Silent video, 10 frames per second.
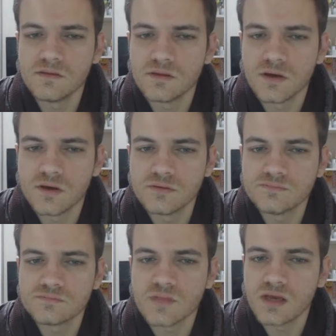
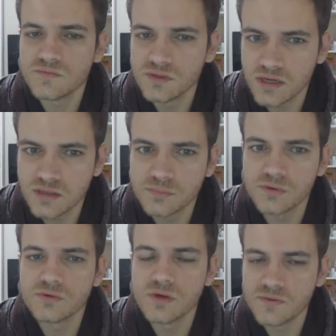have you done a
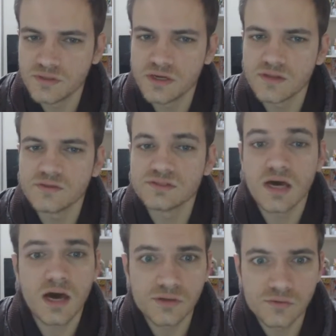poo, have you done
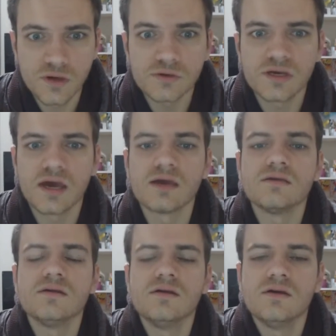this, are you
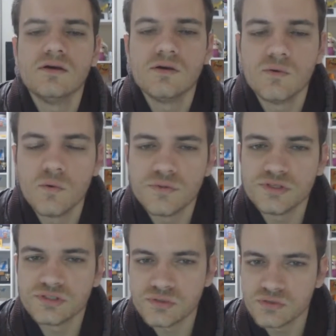okay? All
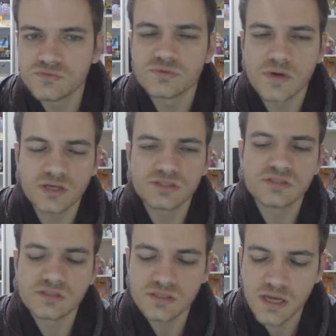these sort of
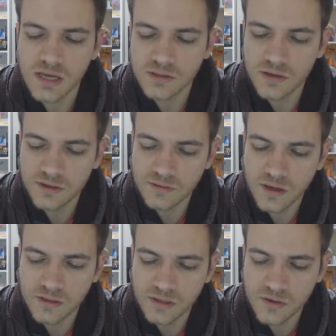directions and that. And
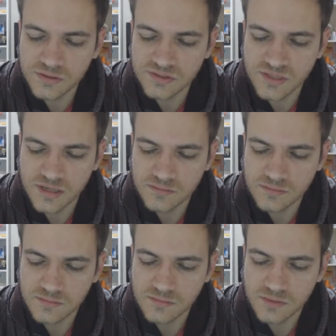I noticed that
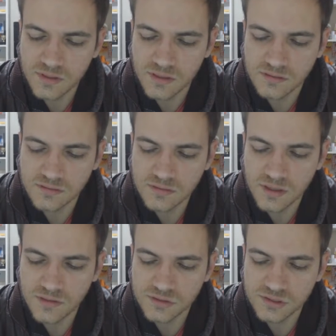in
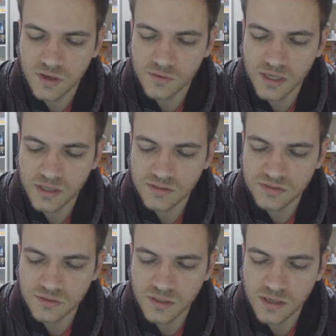the childcare
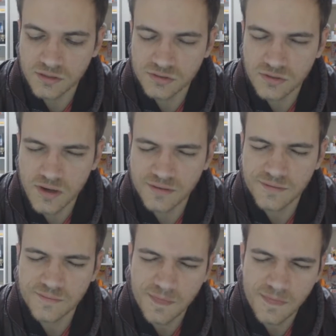industry, and I try